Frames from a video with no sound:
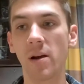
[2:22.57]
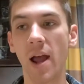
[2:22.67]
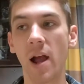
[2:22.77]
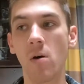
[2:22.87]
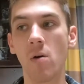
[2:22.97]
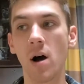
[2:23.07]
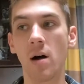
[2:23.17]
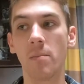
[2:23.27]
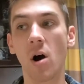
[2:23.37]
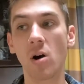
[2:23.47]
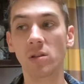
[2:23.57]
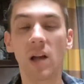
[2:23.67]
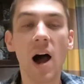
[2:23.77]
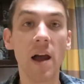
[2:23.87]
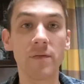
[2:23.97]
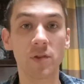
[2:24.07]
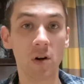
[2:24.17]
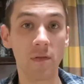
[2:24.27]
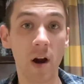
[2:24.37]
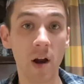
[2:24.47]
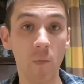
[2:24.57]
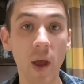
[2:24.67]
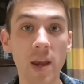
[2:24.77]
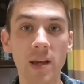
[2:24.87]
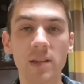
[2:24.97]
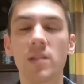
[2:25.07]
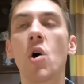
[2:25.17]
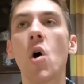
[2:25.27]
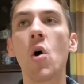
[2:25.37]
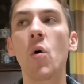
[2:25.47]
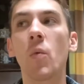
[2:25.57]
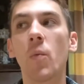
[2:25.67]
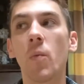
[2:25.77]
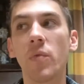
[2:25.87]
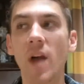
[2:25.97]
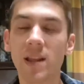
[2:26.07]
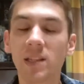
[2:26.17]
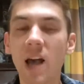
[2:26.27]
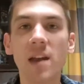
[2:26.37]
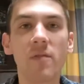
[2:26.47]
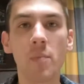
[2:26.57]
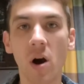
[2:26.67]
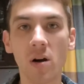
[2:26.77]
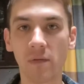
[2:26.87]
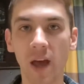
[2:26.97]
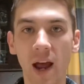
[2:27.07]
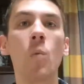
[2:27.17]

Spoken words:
how our lives are a very witness, that's kind of a part of that.